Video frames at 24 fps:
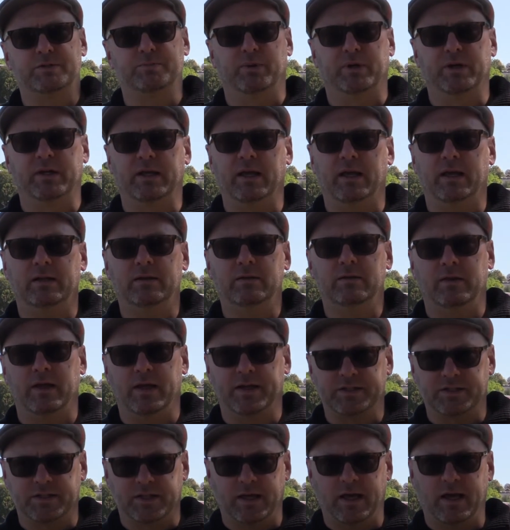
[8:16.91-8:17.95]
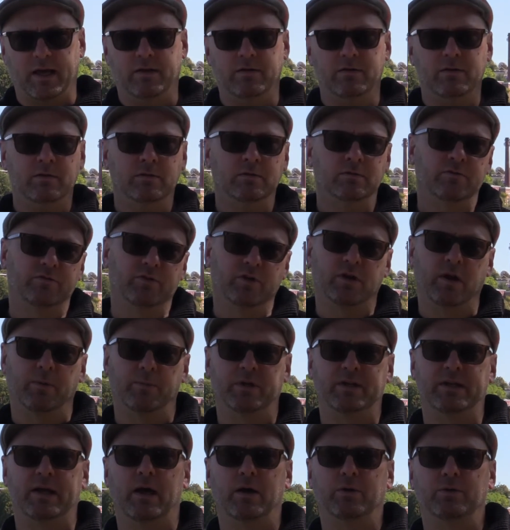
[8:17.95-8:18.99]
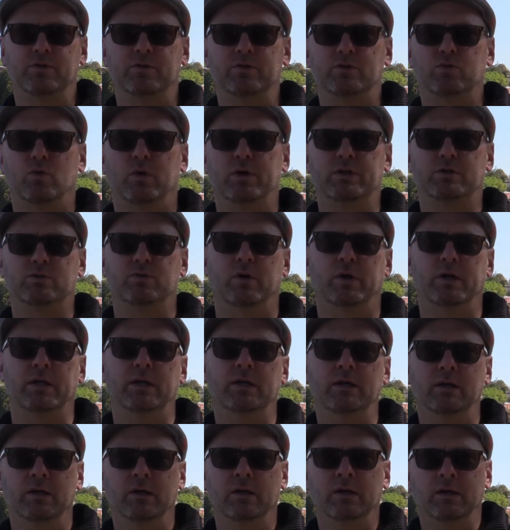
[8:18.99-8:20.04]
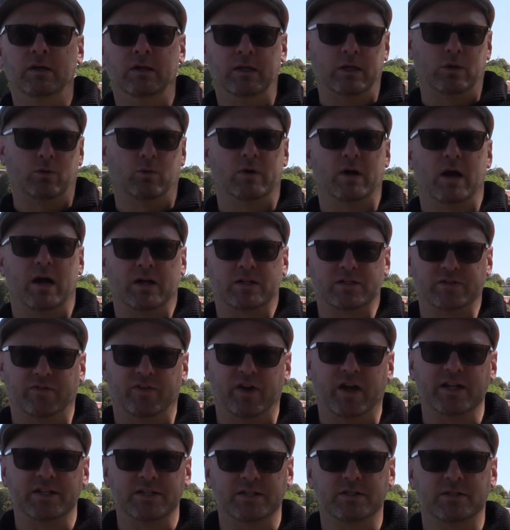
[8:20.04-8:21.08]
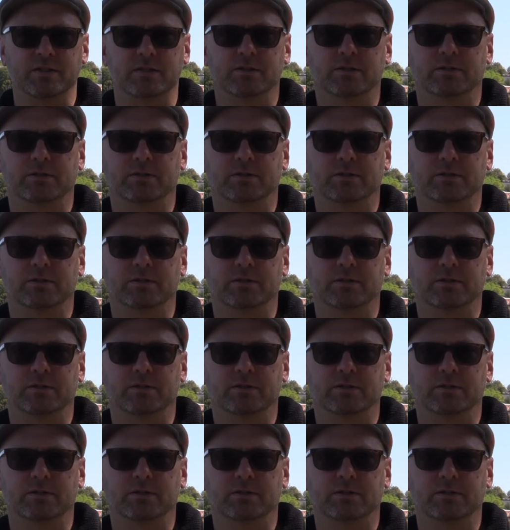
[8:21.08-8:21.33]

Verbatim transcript: But again, thanks again for coming down to the 2020 Equinox Fest.